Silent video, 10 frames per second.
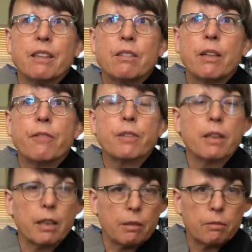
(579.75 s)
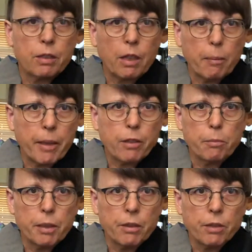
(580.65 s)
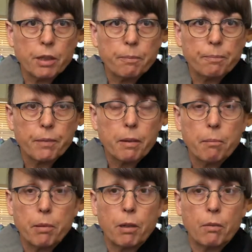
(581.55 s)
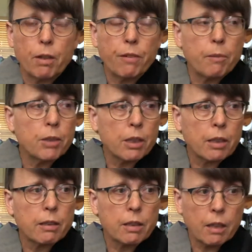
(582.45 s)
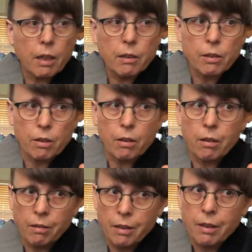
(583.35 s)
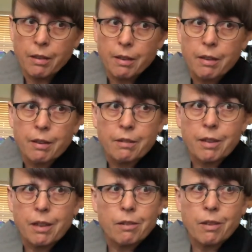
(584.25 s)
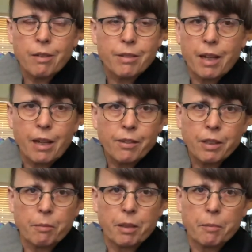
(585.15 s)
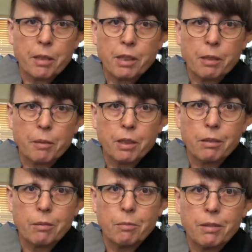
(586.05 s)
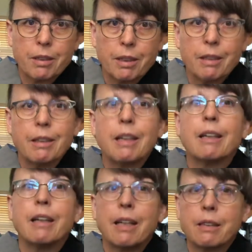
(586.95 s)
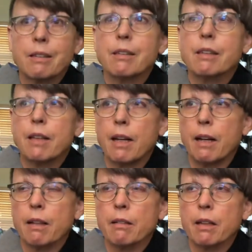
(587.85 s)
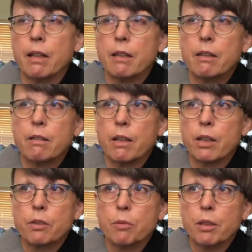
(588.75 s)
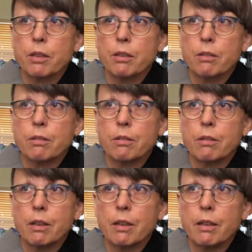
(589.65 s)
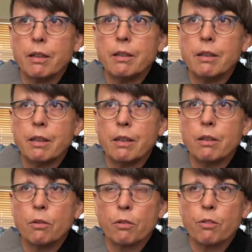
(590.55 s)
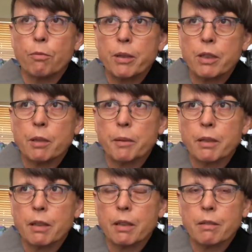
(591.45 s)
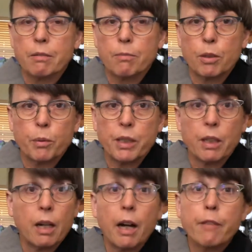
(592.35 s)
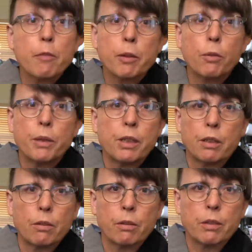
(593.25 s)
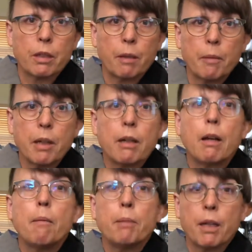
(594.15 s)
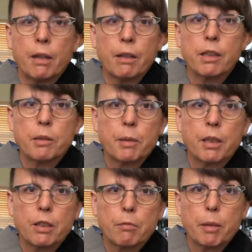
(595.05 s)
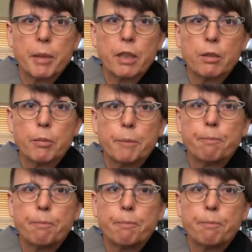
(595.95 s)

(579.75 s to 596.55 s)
You have to kind of scale back your meals. But if I'm just on the Tylenol, then I don't have to have something on my stomach. So it lessens that, like, oh gosh, what is it that I need to eat in order for my stomach to not be queasy? I haven't been queasy the whole time, but I think it's because of my management.